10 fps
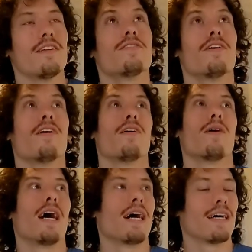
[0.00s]

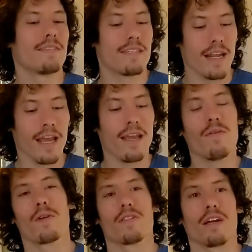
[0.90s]
So today
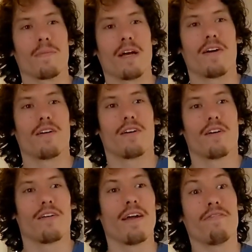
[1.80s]
we're going to talk about
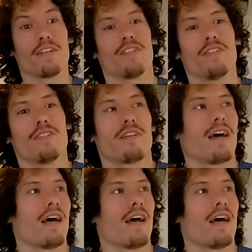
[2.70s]
light fixtures.